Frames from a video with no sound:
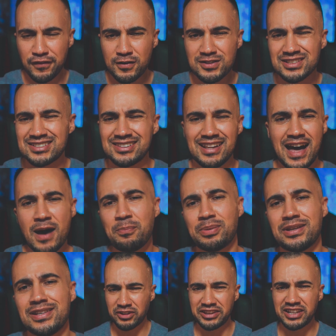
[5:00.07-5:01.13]
felt
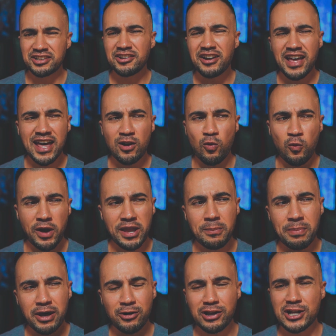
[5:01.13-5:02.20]
sloppy. Like, they could have had a way better